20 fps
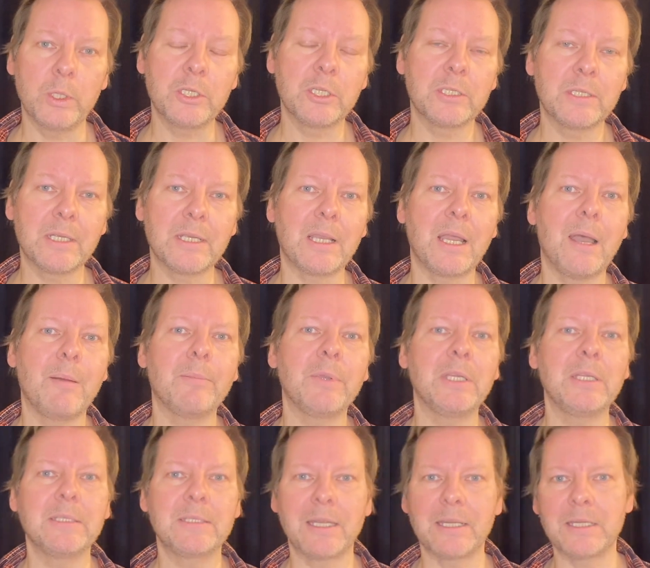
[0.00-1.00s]
is a
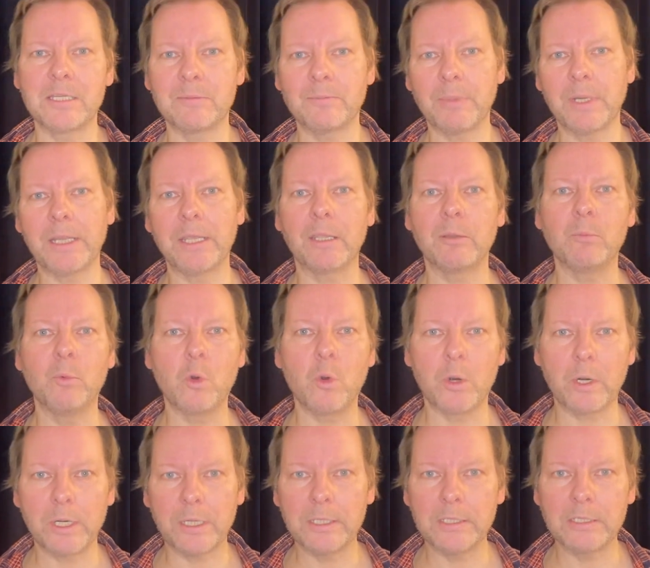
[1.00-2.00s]
company that is playing
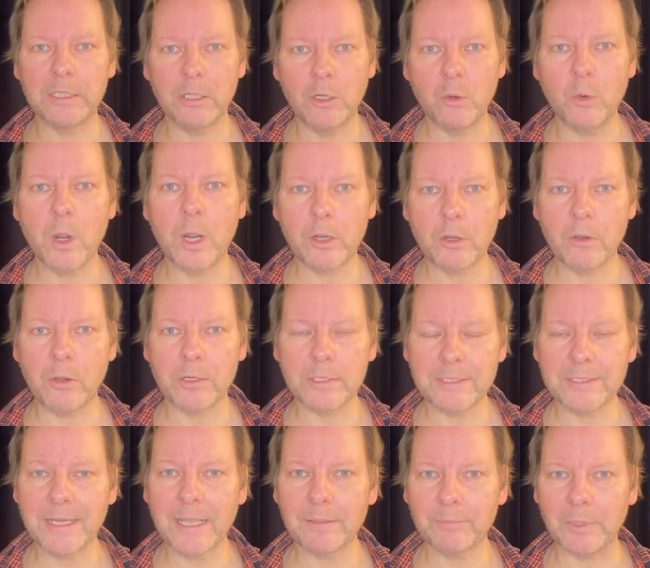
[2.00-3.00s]
more in the lower cost
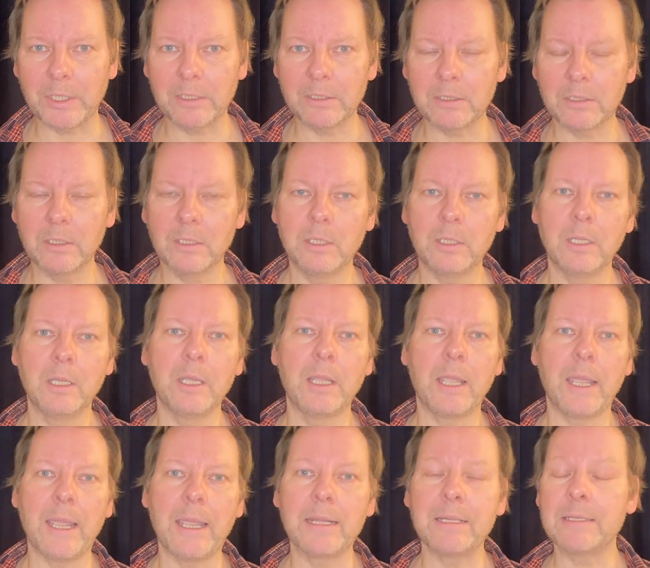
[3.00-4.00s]
segment.
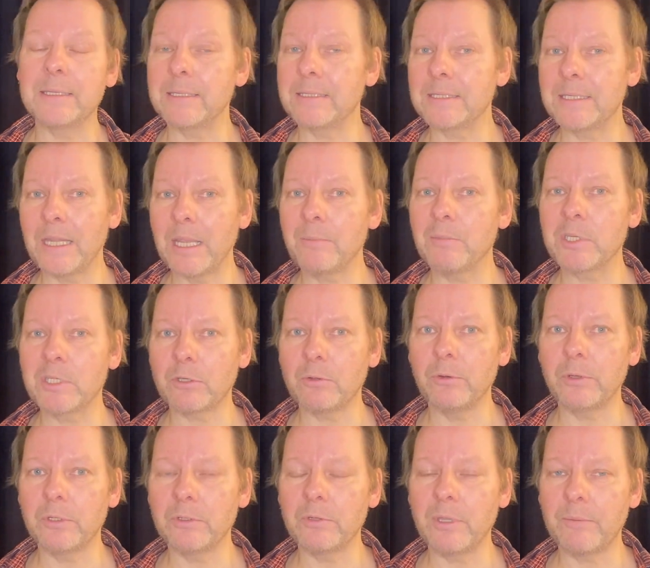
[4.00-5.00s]
And the same is
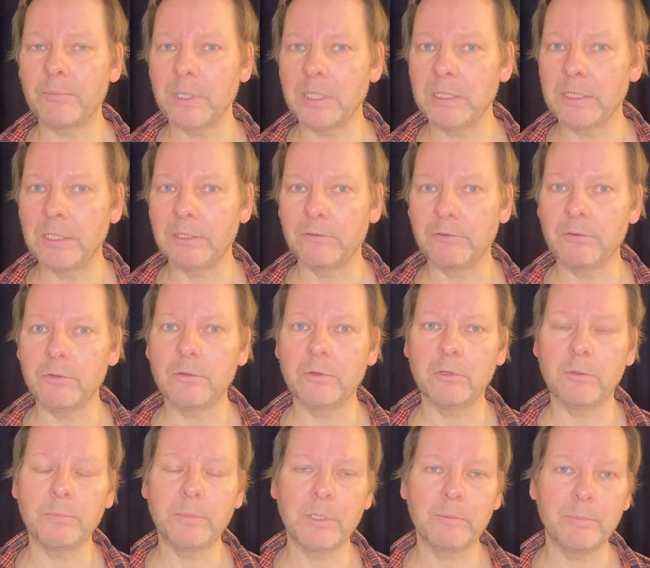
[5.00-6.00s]
going to happen here in
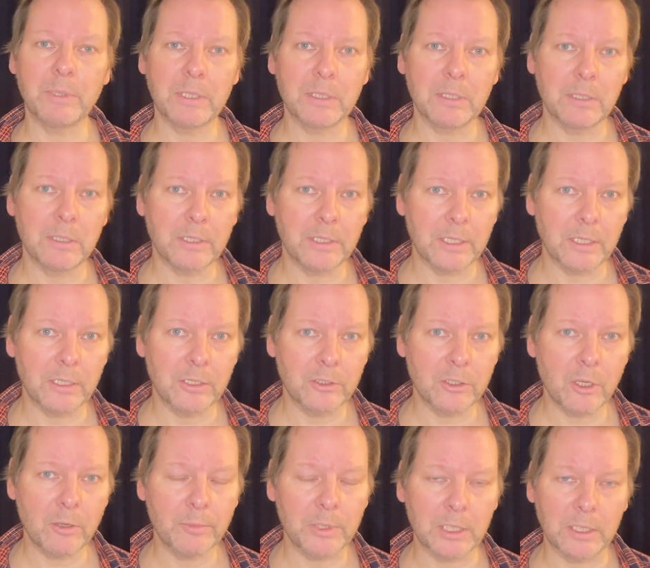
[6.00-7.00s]
Europe, in particular here in
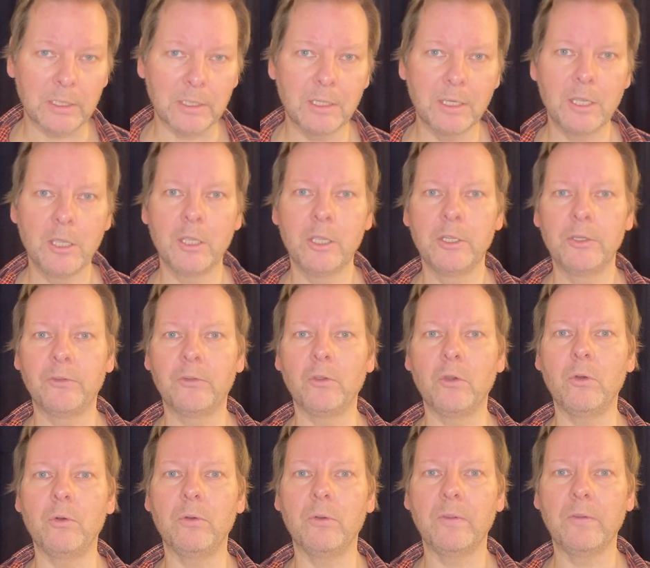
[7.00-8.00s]
Germany.
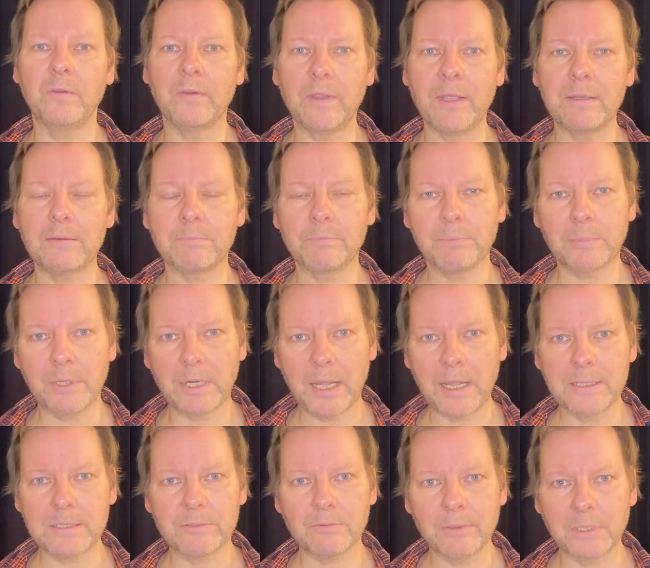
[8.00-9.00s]
So that
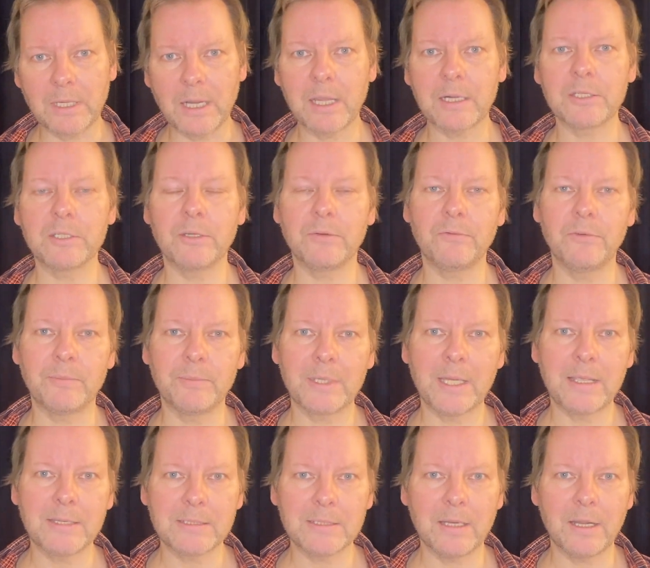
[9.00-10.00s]
price reduction from
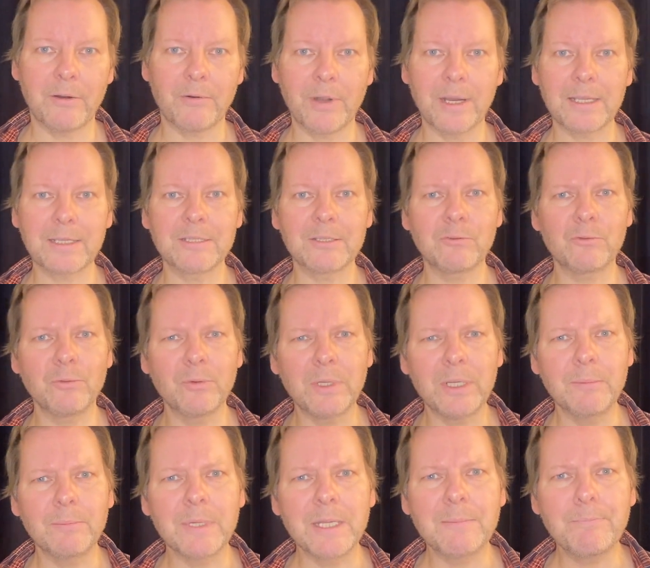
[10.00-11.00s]
Tesla are
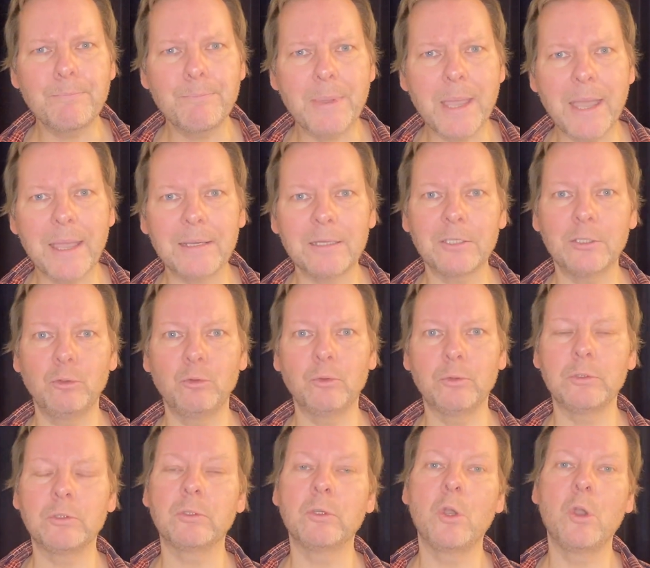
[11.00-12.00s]
extremely bad
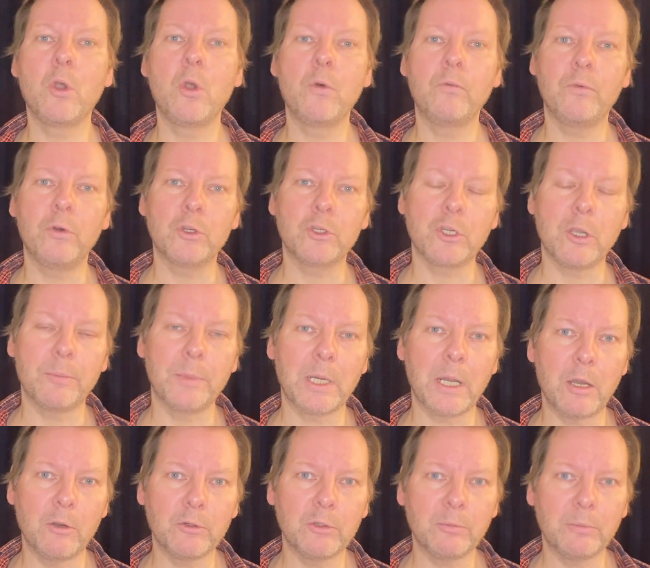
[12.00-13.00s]
news for German
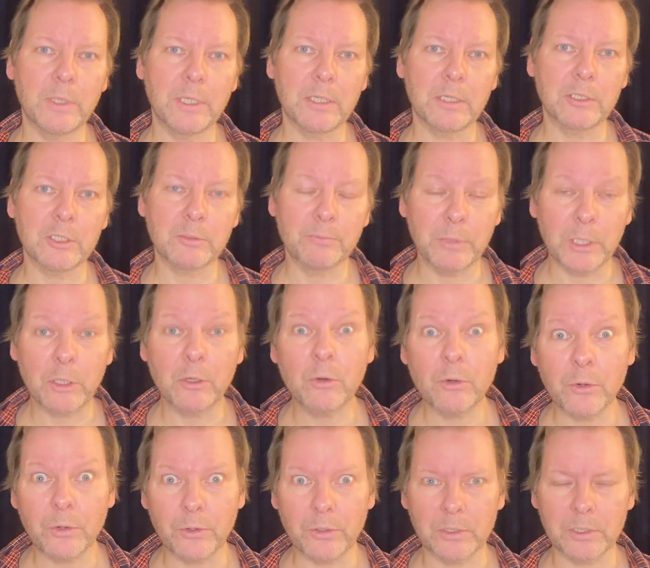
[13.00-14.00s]
automakers
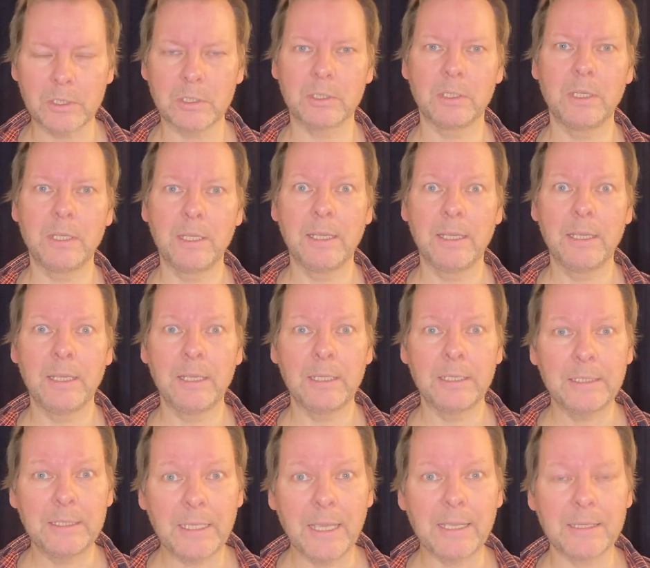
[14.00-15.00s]
because,
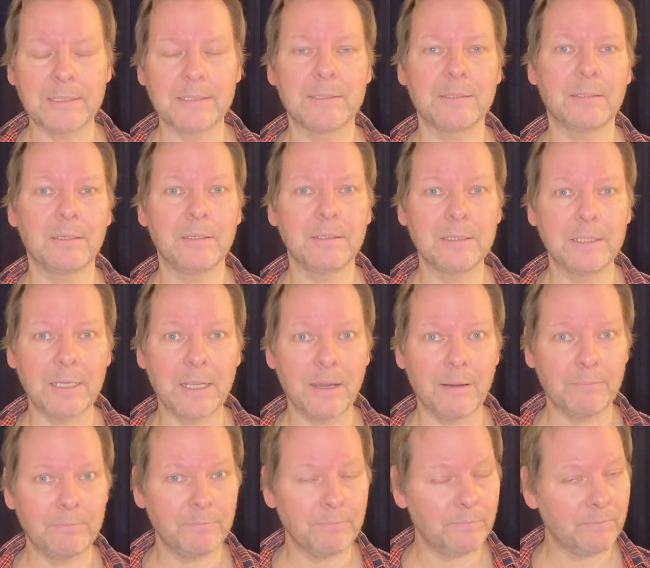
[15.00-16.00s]
yes, they are
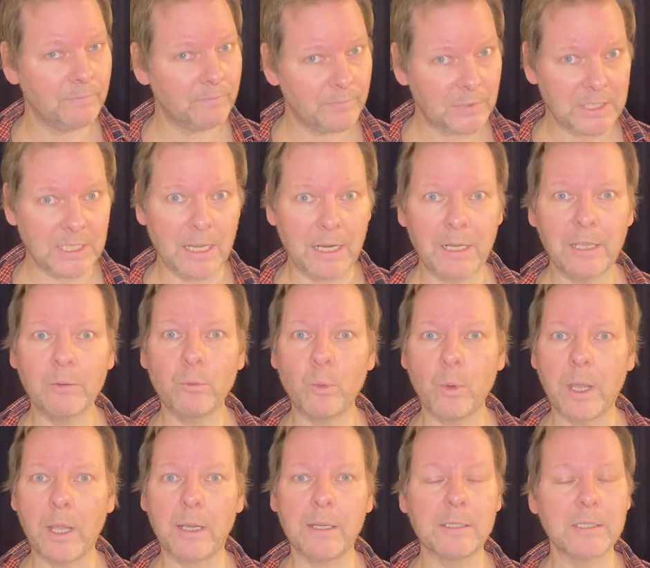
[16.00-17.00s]
selling
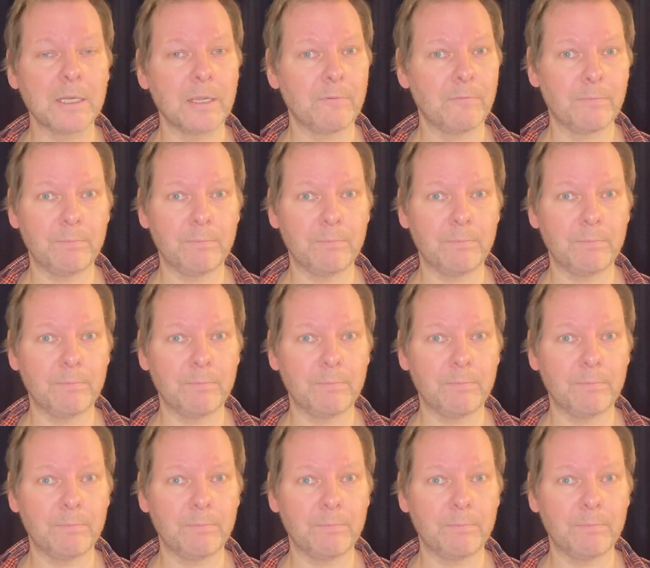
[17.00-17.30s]
well, they're